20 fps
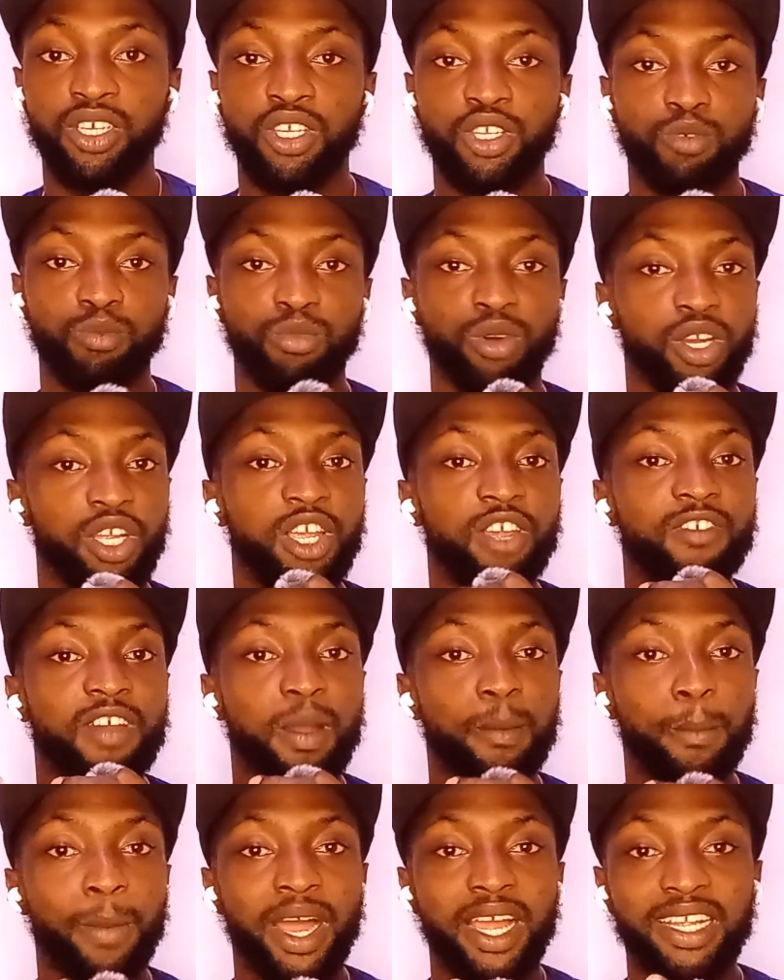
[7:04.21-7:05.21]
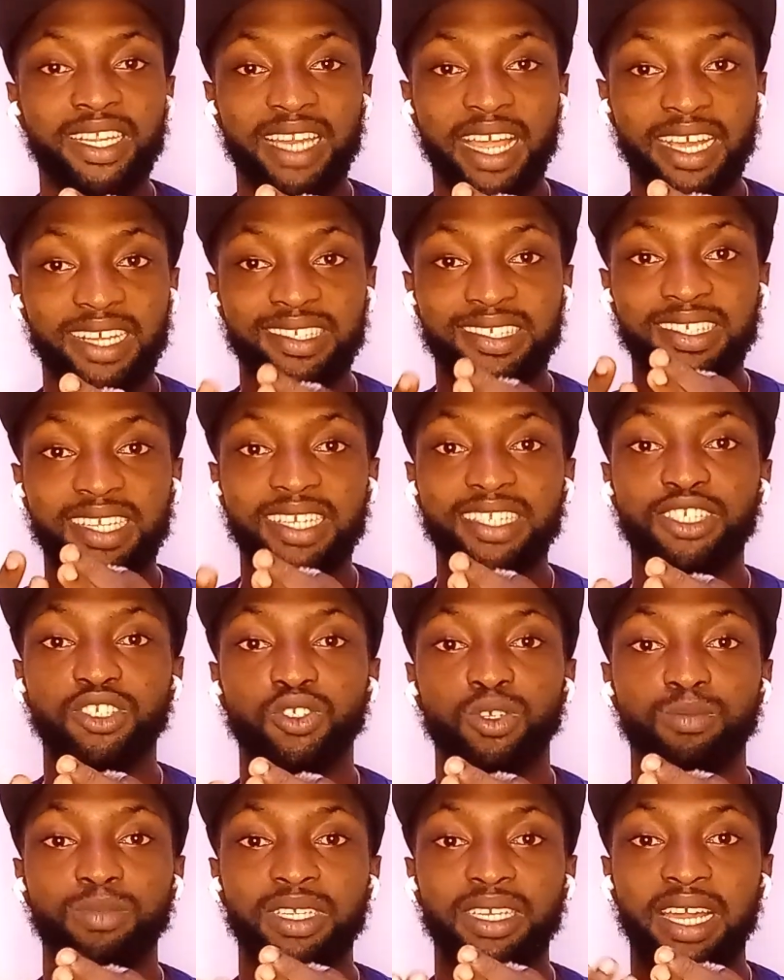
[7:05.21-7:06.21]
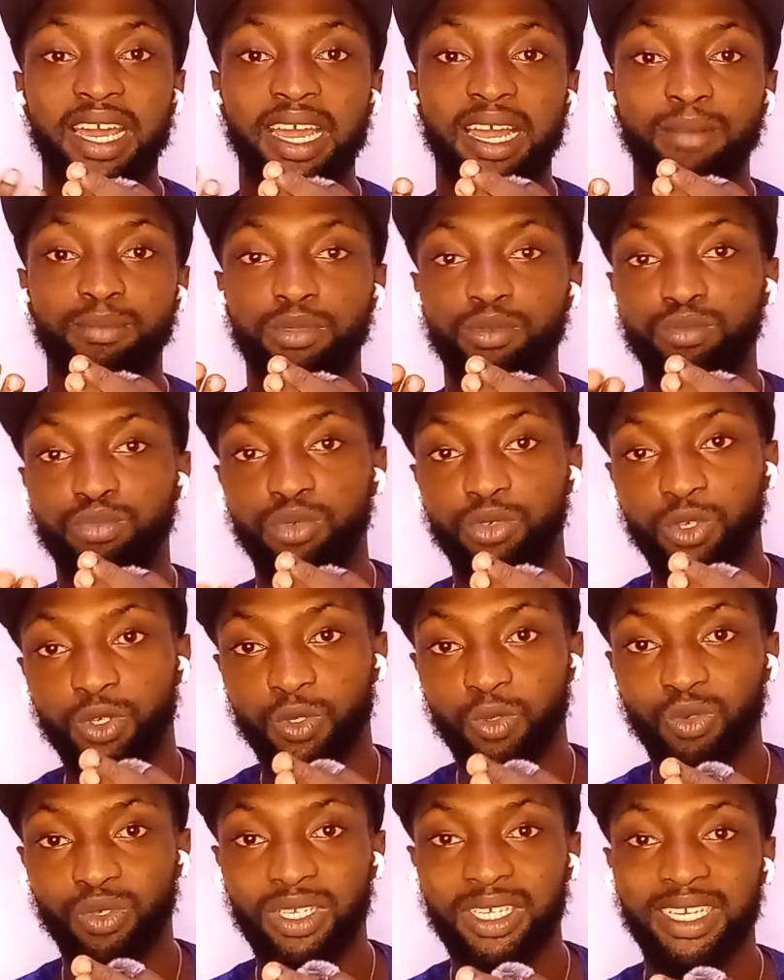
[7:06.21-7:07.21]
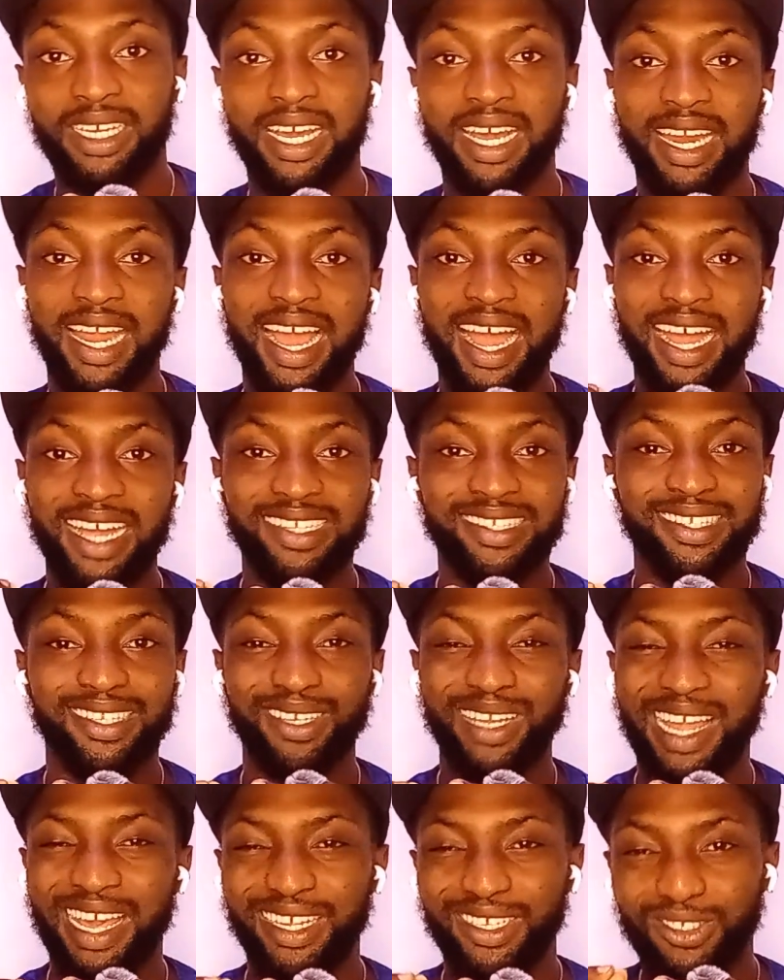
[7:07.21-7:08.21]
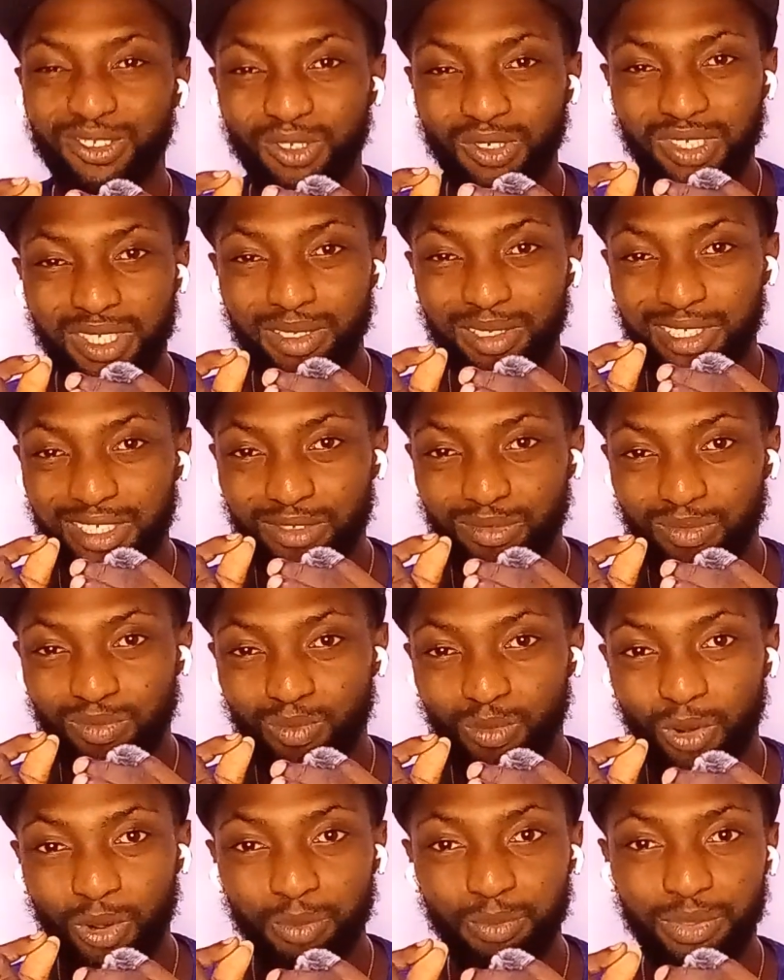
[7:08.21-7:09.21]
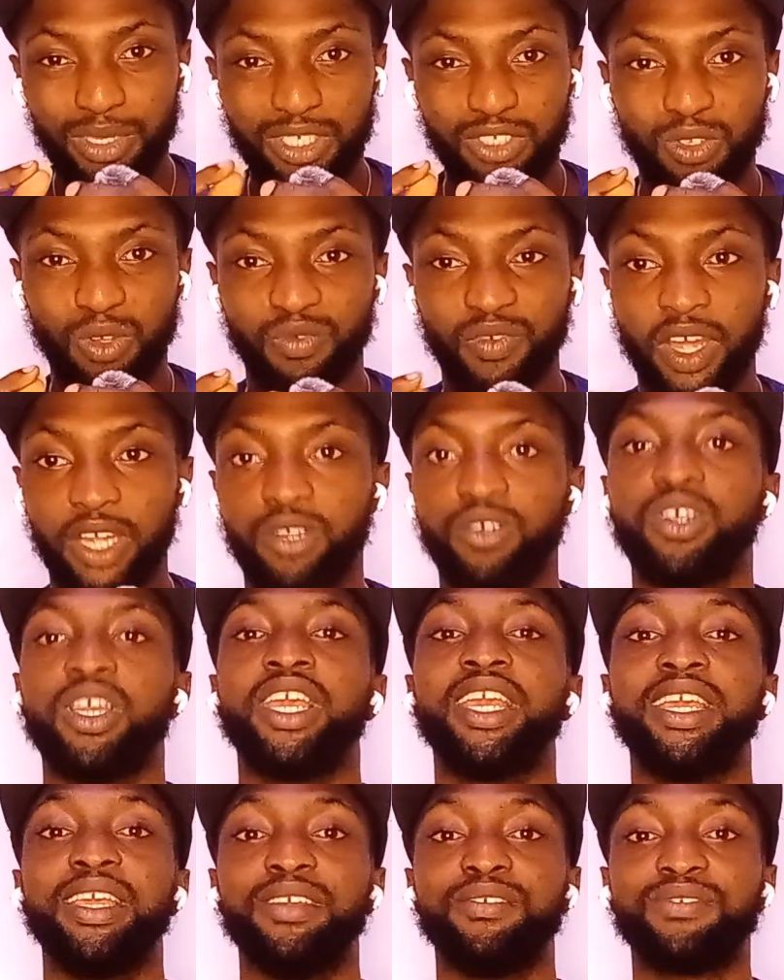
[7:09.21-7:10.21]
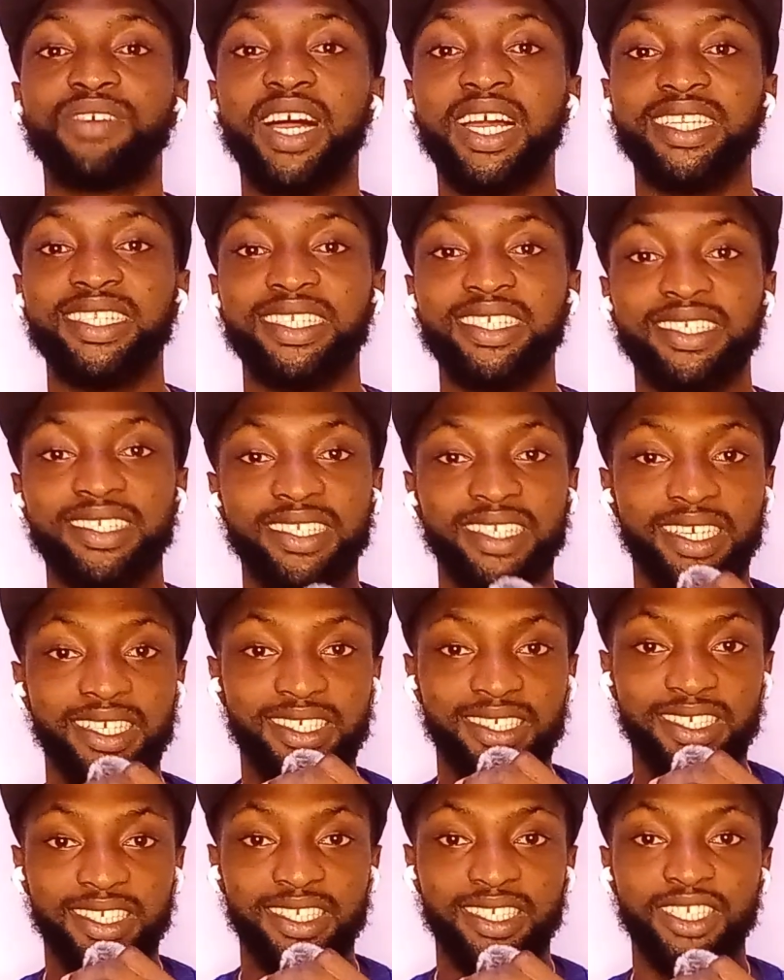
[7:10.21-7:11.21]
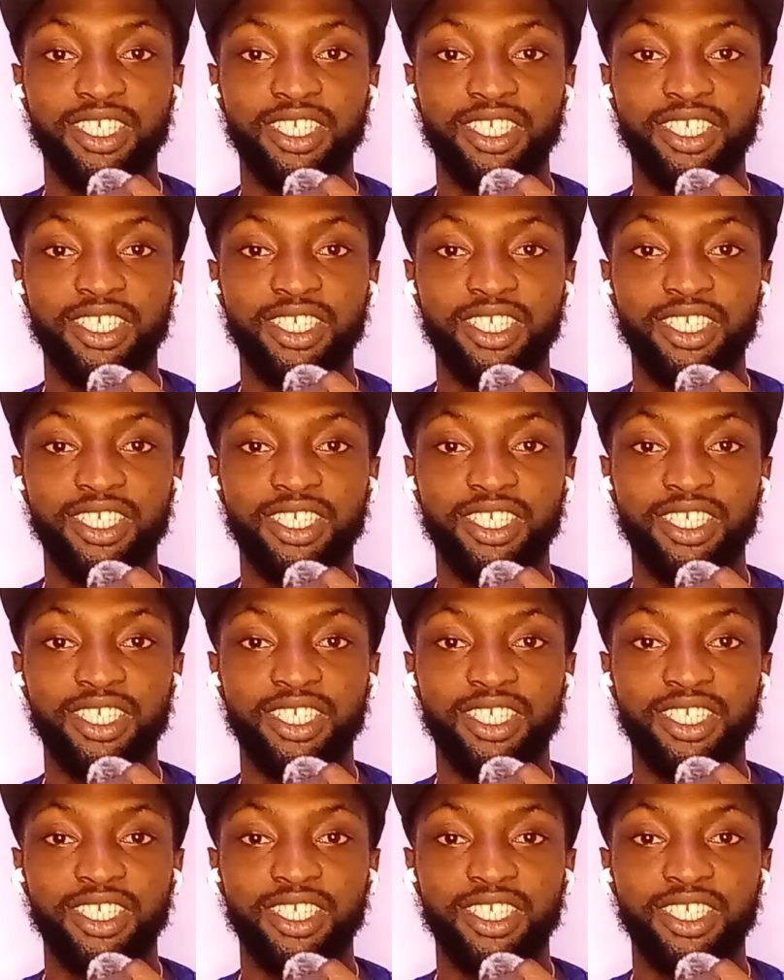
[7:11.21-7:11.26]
But if you are buying, like selling something that can be broken, that has like just a small piece of iron, in fact this neck chain,